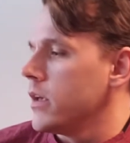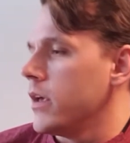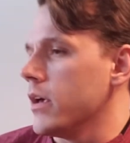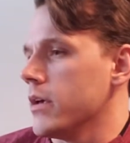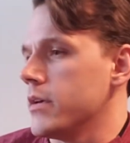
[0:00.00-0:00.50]

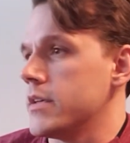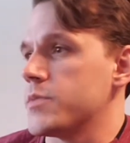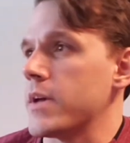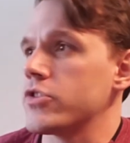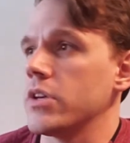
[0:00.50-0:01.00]

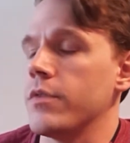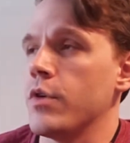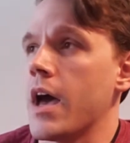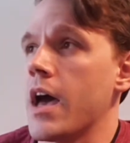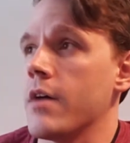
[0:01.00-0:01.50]
Especially if you
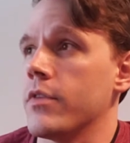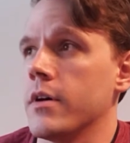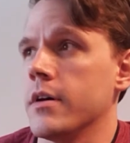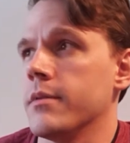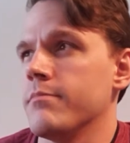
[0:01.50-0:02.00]

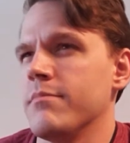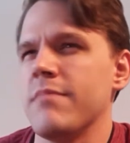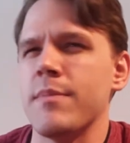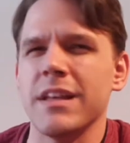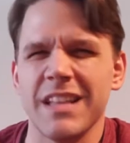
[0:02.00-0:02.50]
have
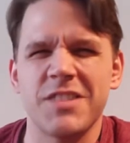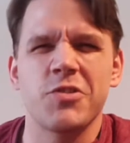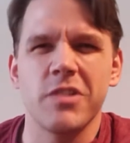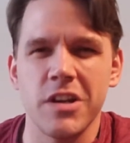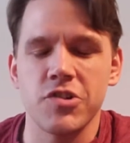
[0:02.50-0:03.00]
maybe a less
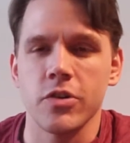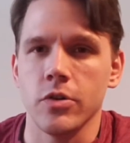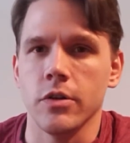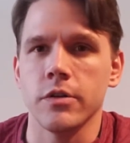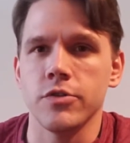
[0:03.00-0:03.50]

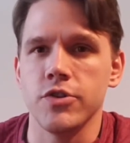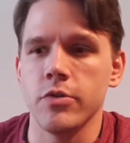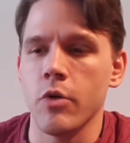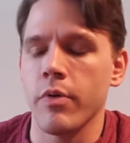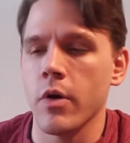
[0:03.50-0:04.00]
traditional
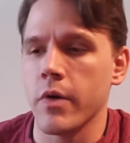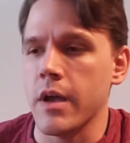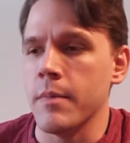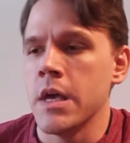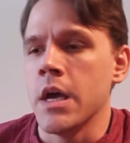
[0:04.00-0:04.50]
judo
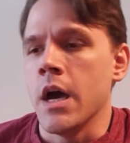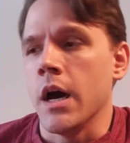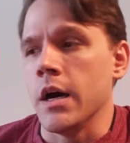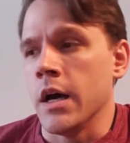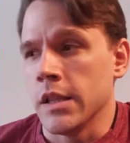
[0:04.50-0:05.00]
program.
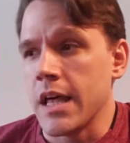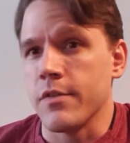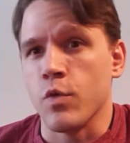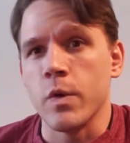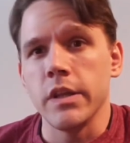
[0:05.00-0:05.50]
A lot
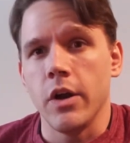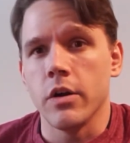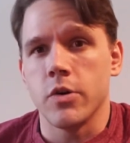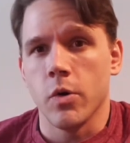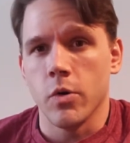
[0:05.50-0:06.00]
of really
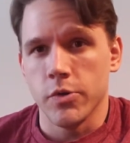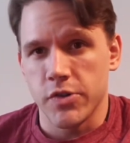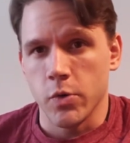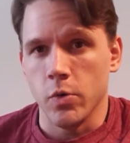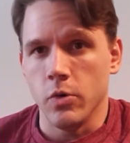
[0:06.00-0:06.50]
hardcore old
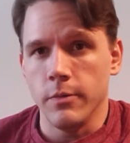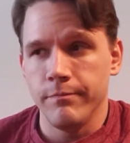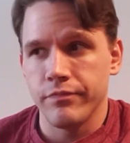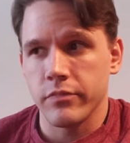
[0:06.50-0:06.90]
school